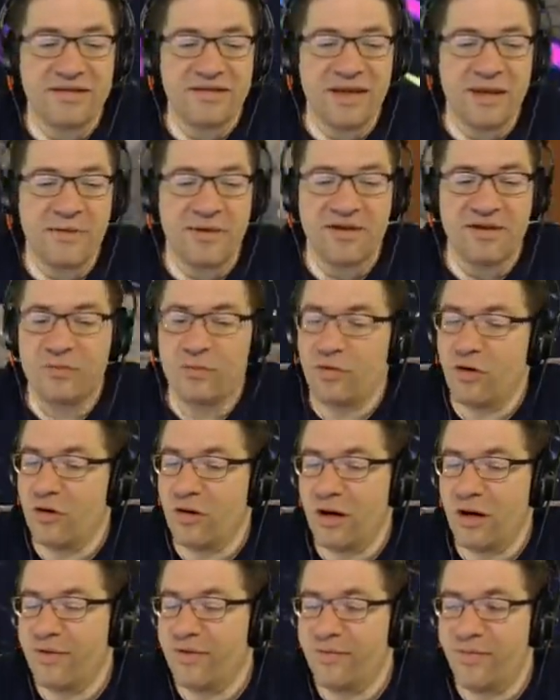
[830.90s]
game is
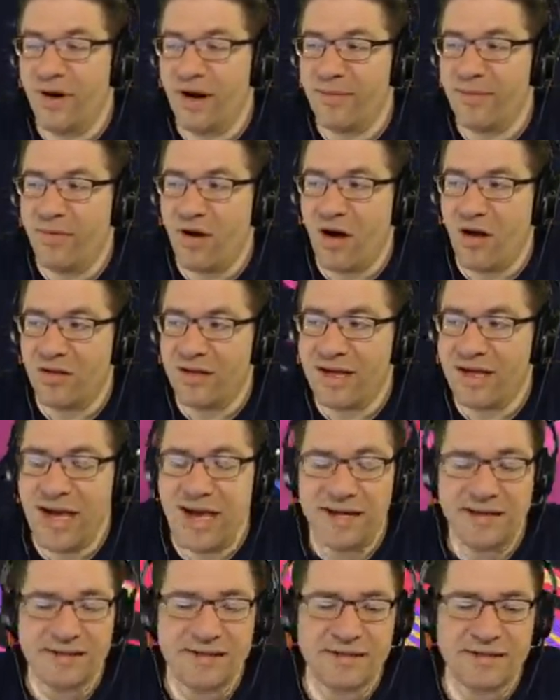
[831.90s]
programmed by
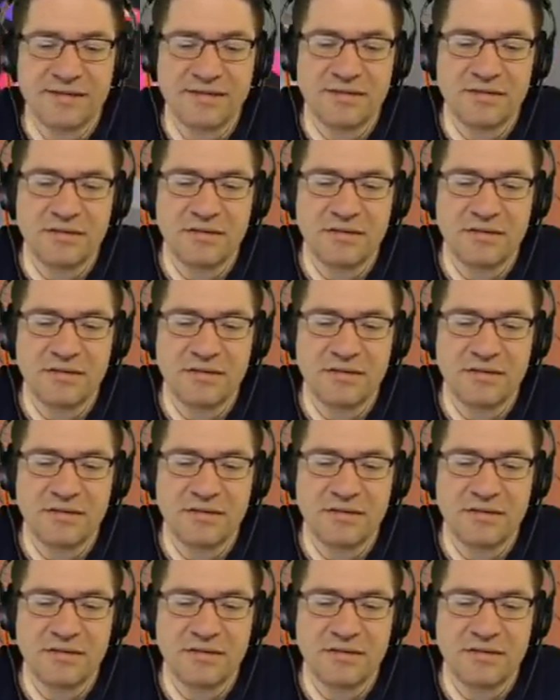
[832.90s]
Polyhex.